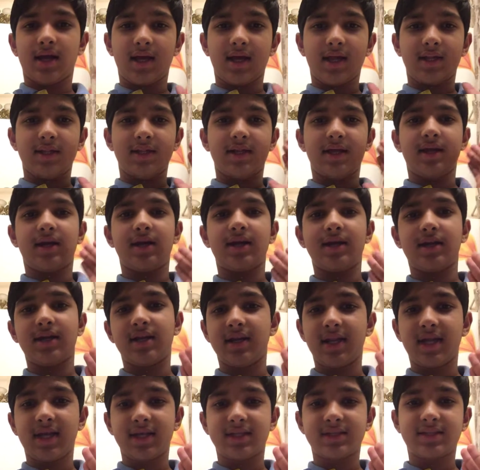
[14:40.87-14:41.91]
And then until
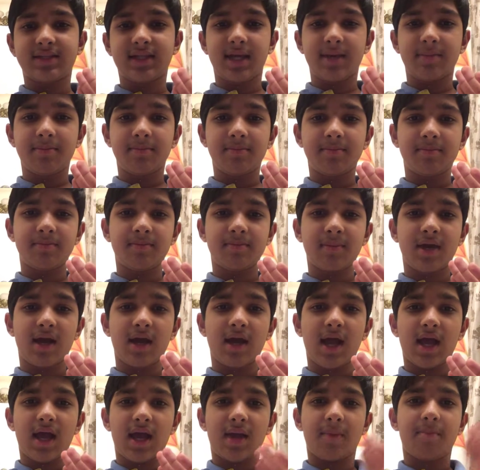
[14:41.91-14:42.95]
next time,
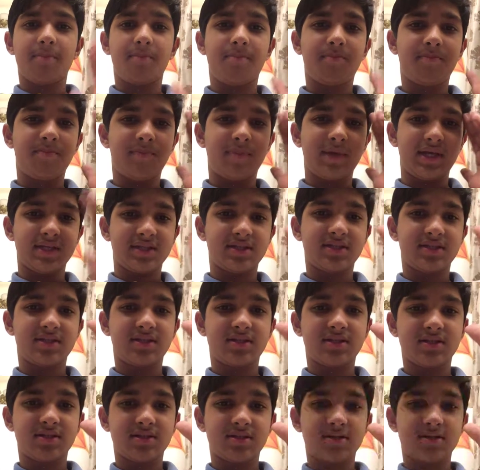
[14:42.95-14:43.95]
peace.